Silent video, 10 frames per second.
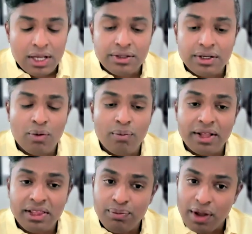So in your
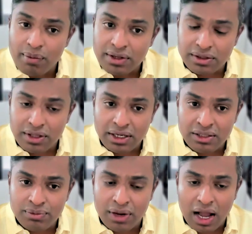monthly payments, that
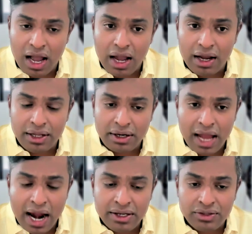
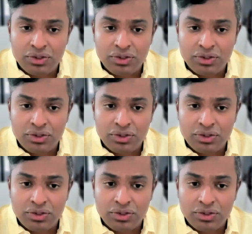adds